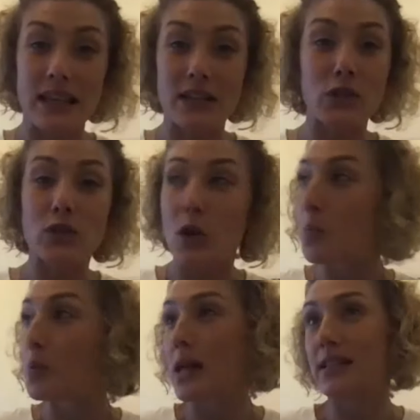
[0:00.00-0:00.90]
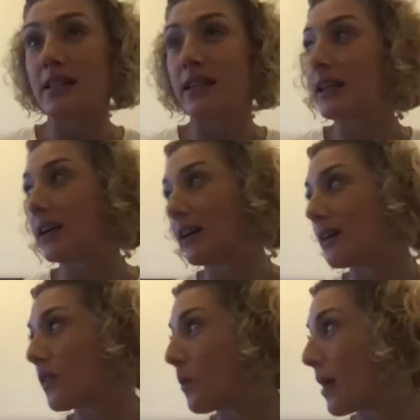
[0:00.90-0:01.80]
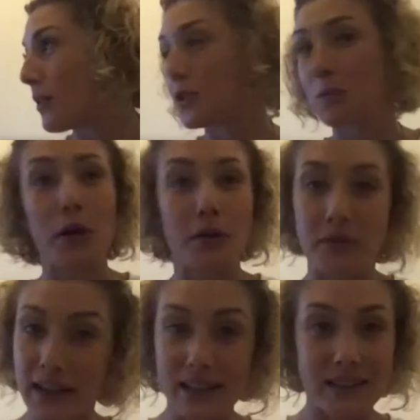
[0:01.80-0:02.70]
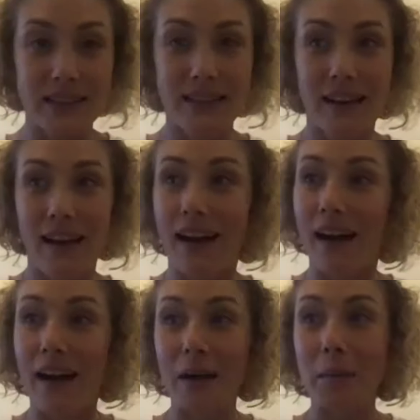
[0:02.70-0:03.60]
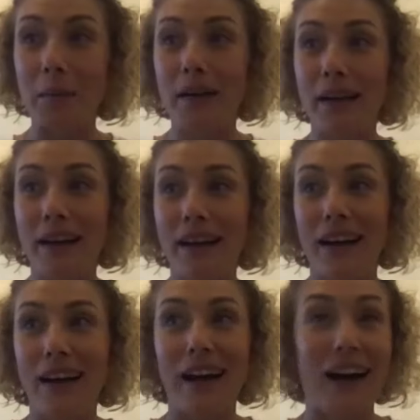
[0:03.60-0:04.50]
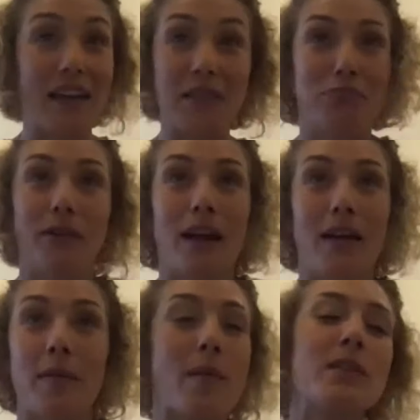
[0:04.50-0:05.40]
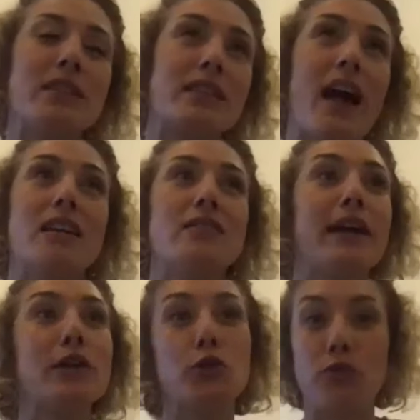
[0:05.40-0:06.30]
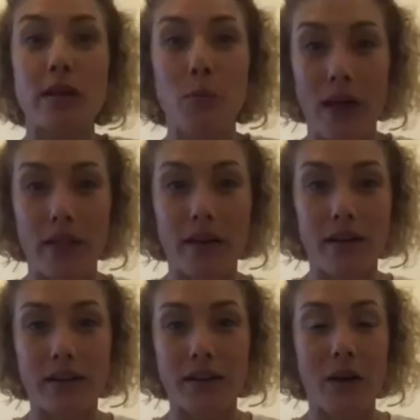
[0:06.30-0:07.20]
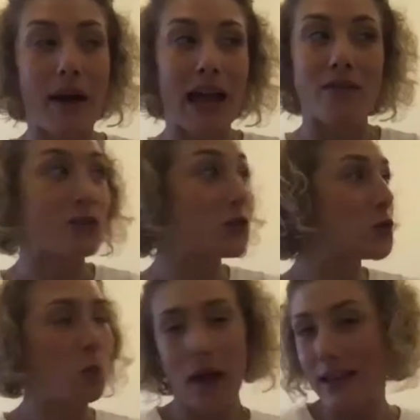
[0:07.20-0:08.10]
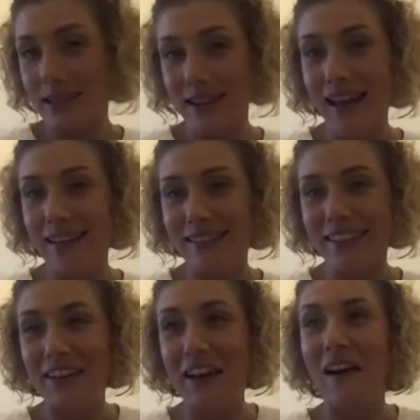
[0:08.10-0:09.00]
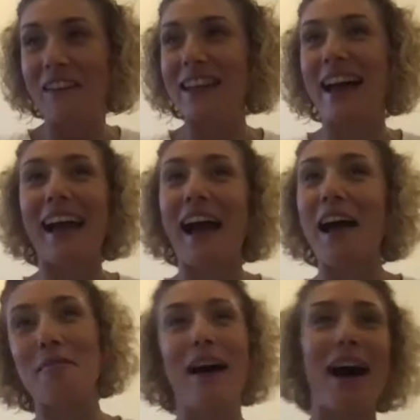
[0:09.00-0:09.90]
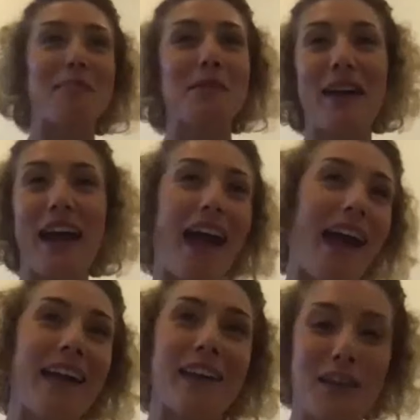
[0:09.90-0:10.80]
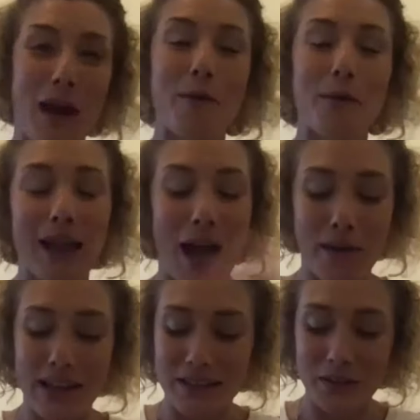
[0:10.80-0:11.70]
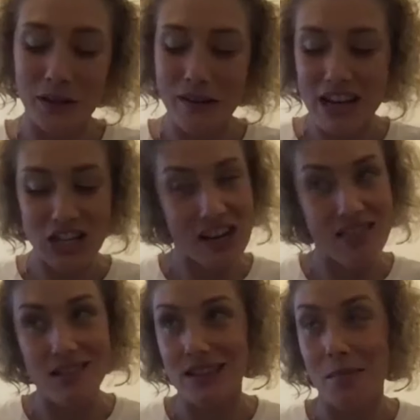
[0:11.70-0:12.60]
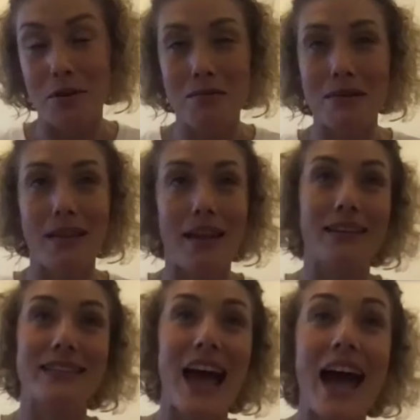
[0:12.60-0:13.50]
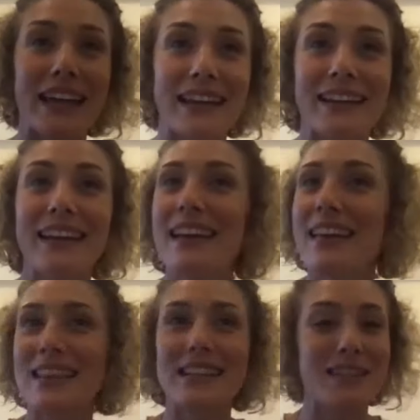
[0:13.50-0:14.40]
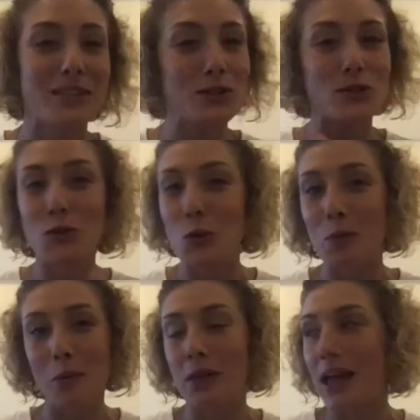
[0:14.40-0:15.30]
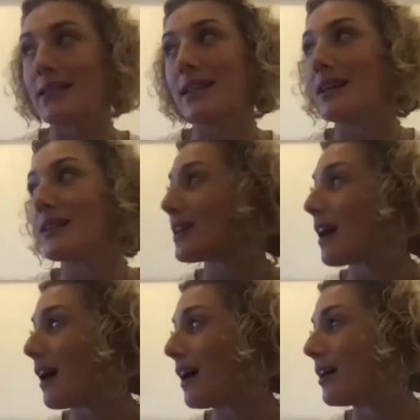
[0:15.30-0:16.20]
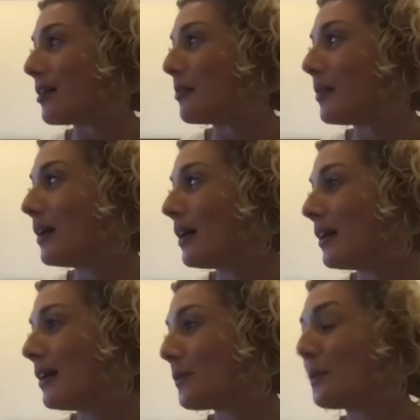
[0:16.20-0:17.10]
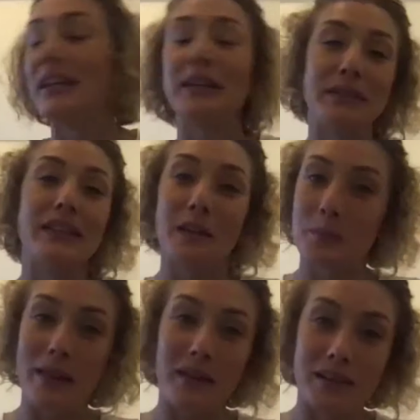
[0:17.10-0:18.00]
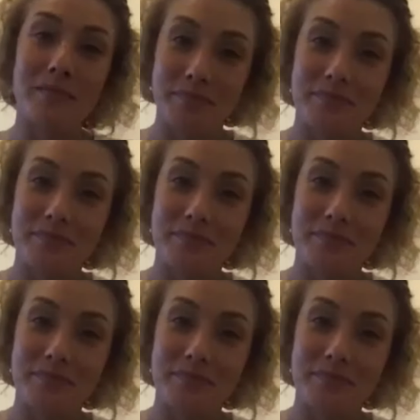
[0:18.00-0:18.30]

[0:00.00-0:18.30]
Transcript: It's so pleasant here. The weather's perfect. It's kind of like dream weather. You know, I haven't sweat yet, you know, like I'm okay. You know how it gets in Croatia in the summer. We're like dying. This is super pleasant. Really, really good weather.